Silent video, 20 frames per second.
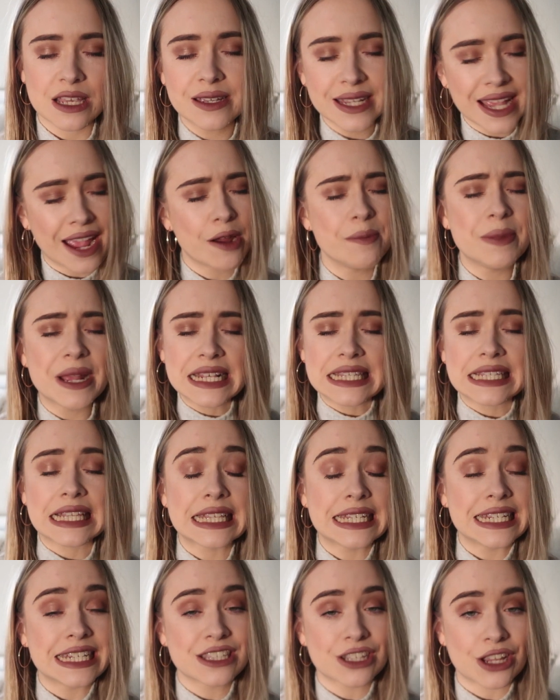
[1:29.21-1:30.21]
So yeah, I
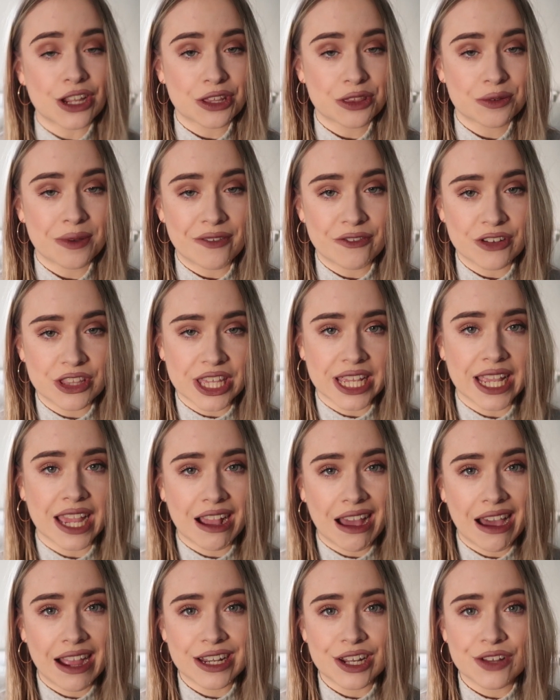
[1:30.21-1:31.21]
basically need to go through everything
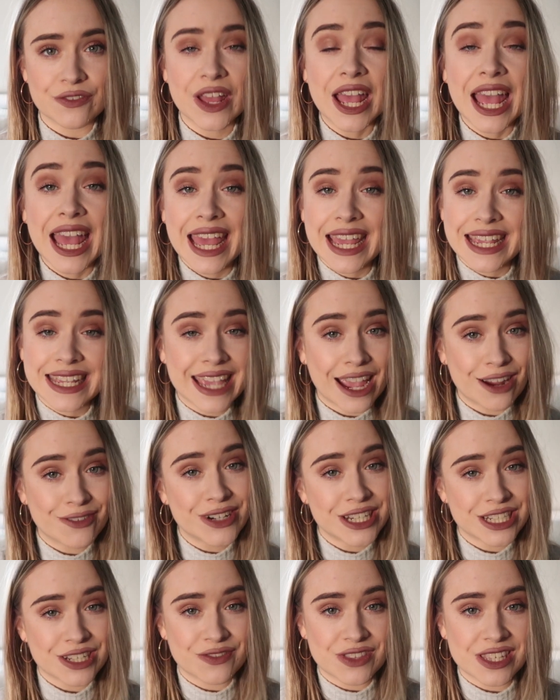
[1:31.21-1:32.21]
and kind of get
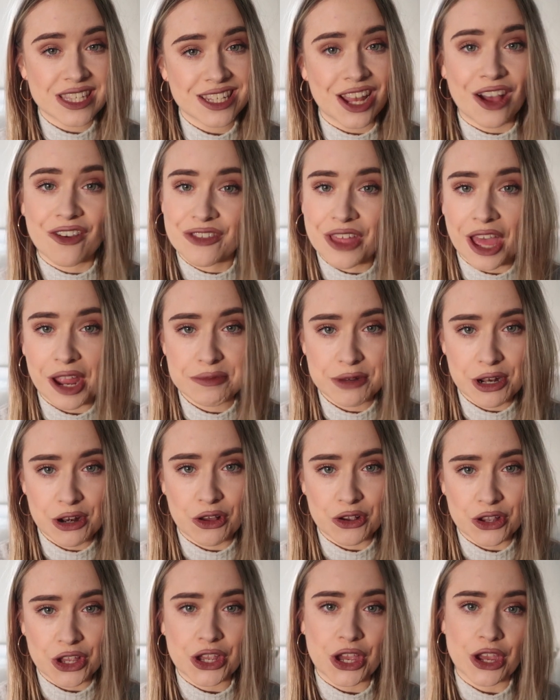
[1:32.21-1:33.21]
rid of the stuff that I'm no
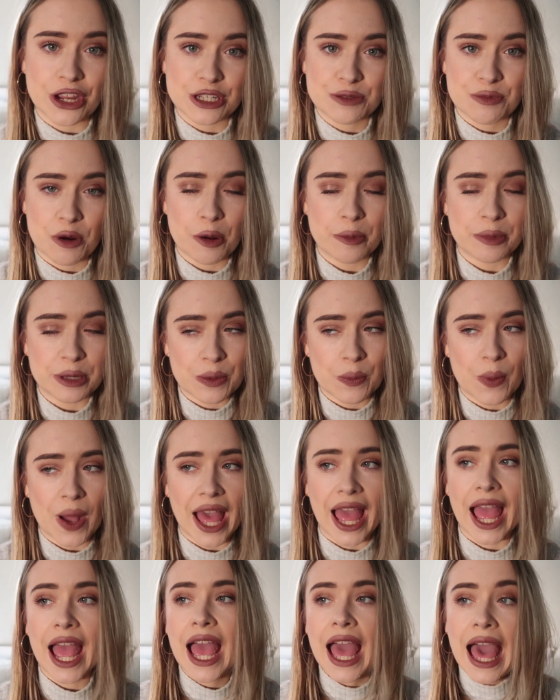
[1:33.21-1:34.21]
longer going to probably
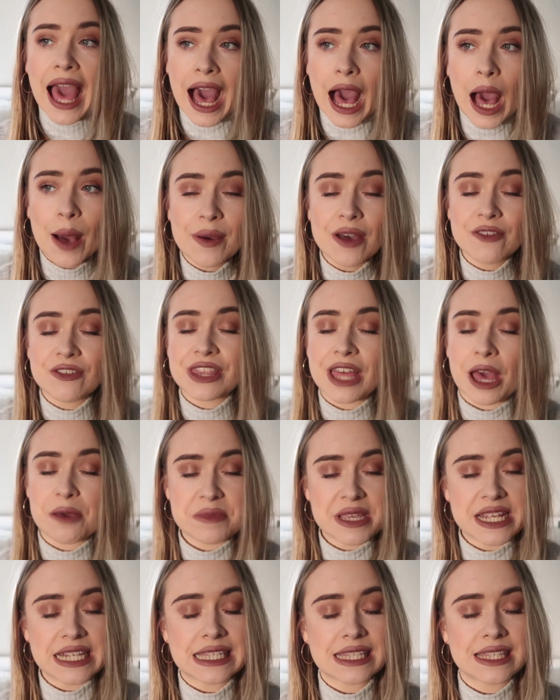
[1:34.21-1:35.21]
wear. However,
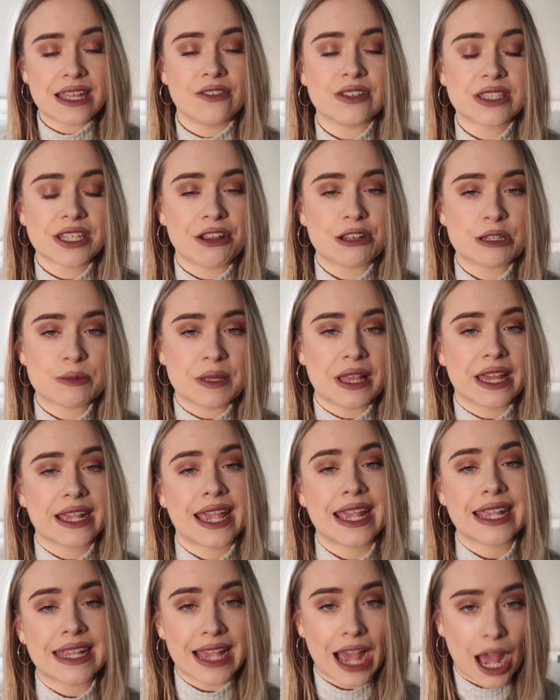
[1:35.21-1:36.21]
that means that there is going to be
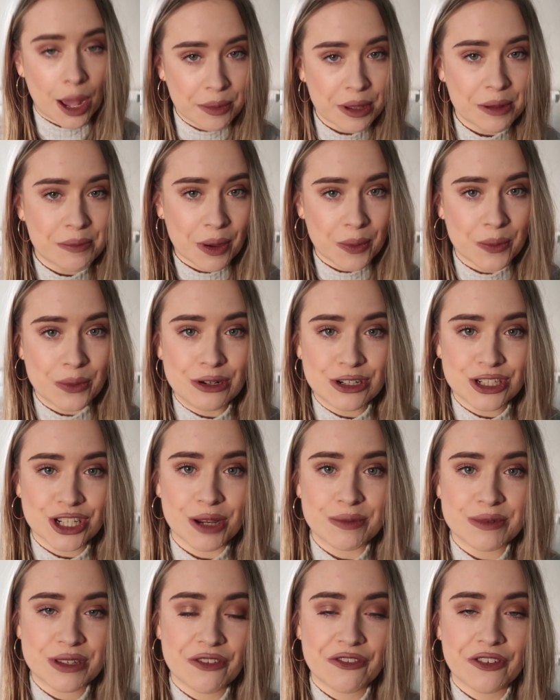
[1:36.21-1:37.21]
like a gap in my
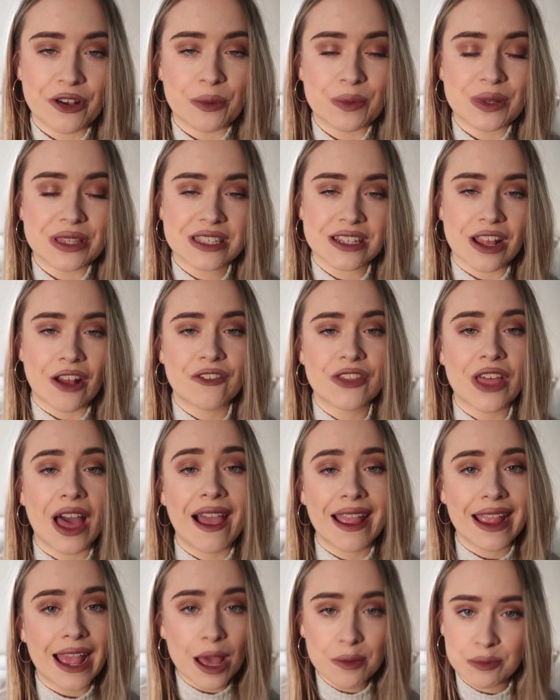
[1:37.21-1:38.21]
wardrobe to fill with stuff
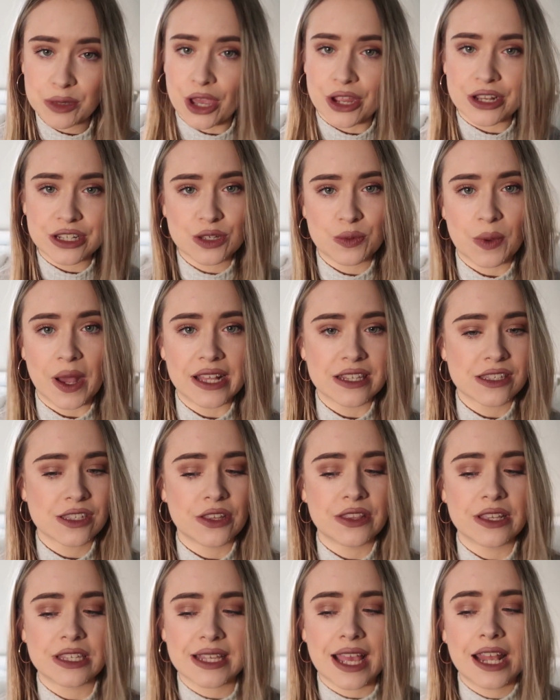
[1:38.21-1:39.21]
that I am going to wear,
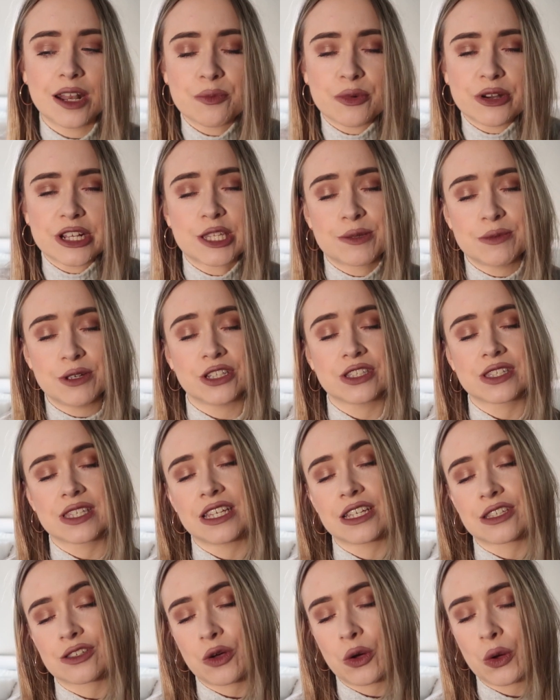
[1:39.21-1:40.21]
so this kind of brings me
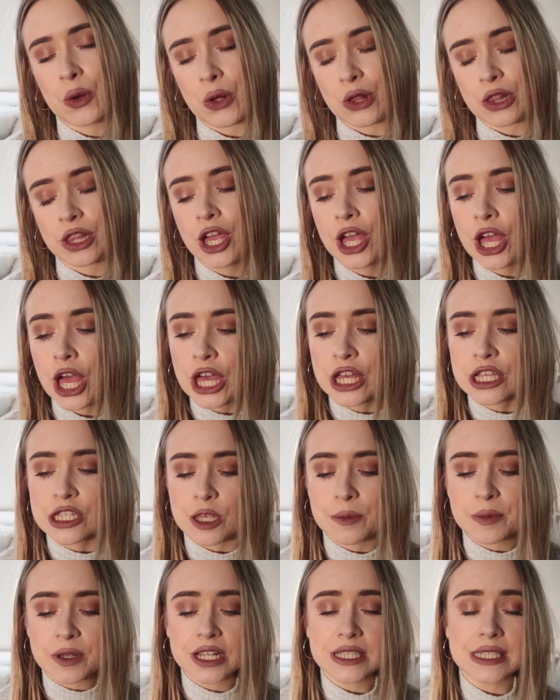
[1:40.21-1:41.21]
onto this haul.
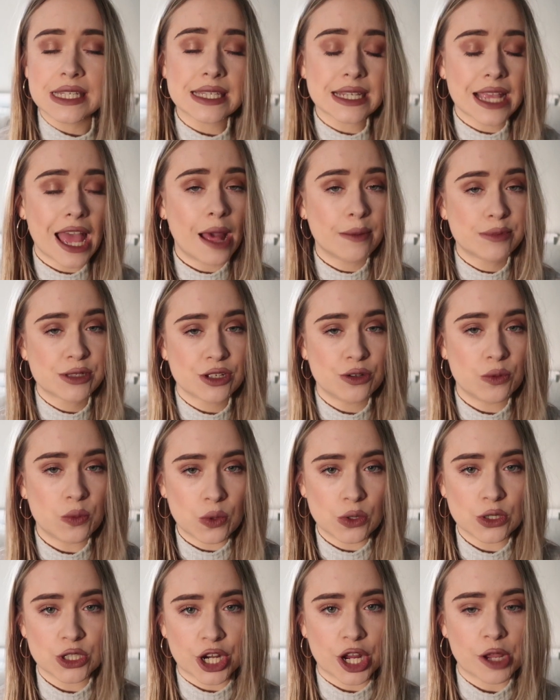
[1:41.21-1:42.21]
So because it's a capsule
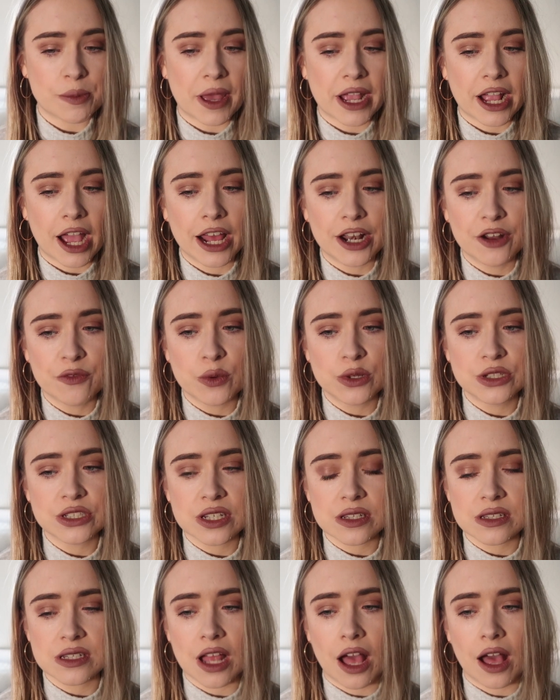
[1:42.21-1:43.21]
wardrobe, I kind of
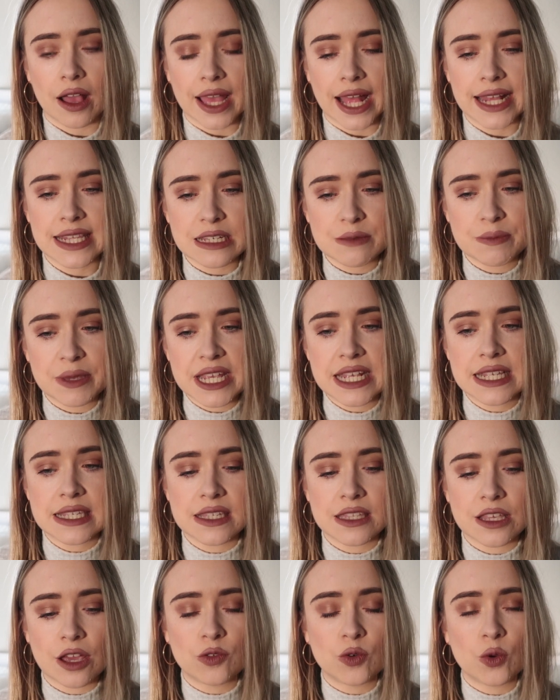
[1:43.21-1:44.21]
want to start getting
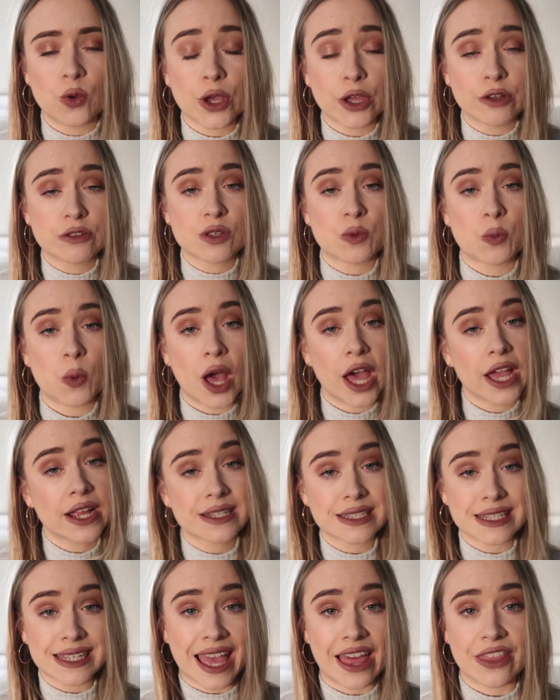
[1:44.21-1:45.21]
pieces that are all going to
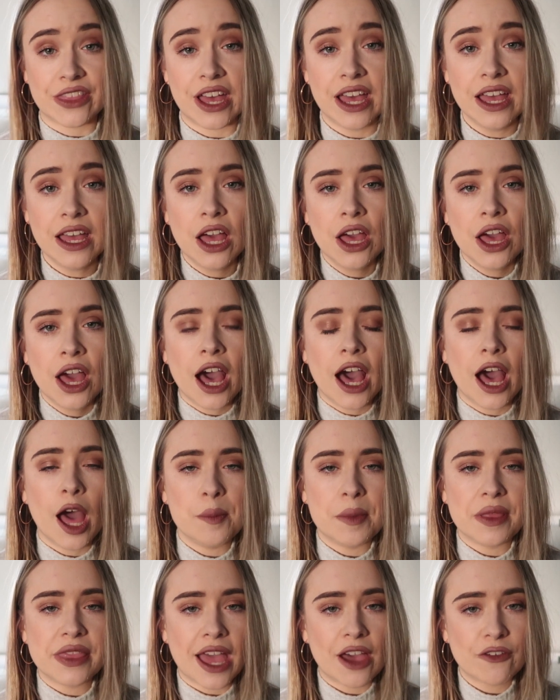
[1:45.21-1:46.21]
work together,
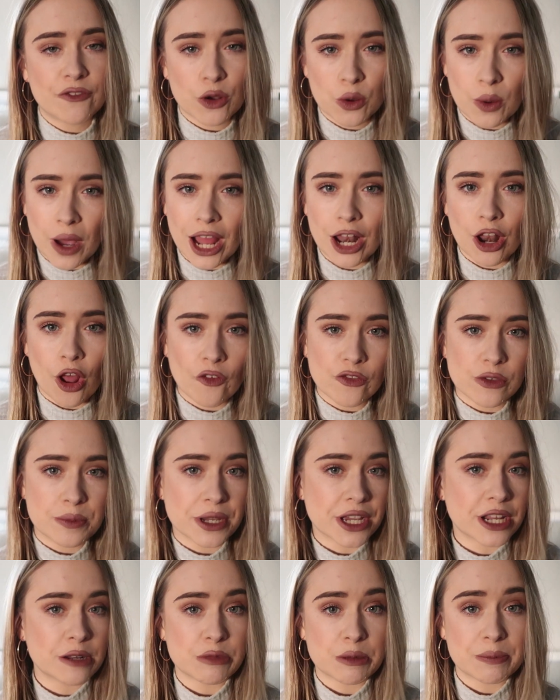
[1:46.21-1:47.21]
and therefore quite a lot of
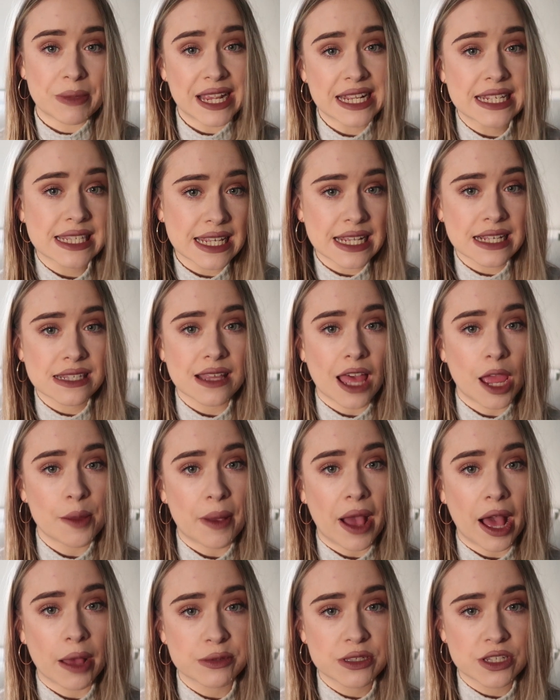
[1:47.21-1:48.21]
them are going to be basics that
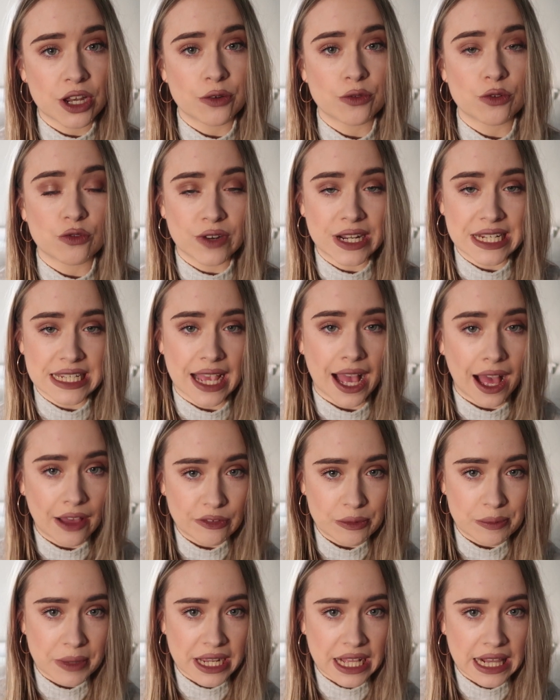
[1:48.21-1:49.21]
I perhaps don't already
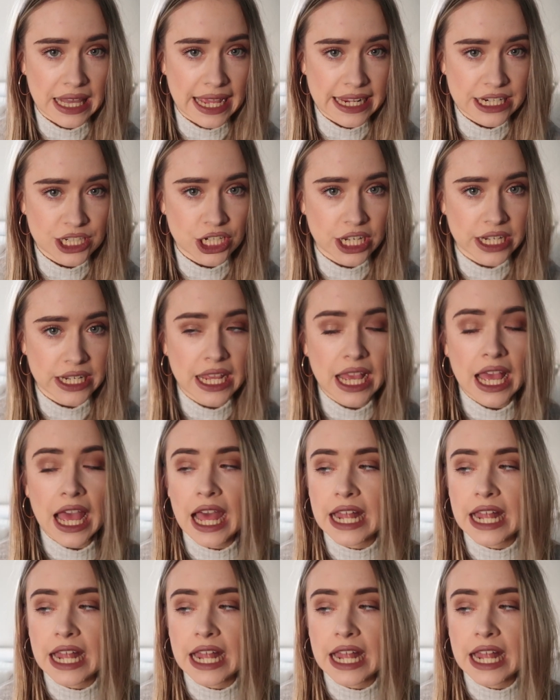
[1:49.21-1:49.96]
have in my collection.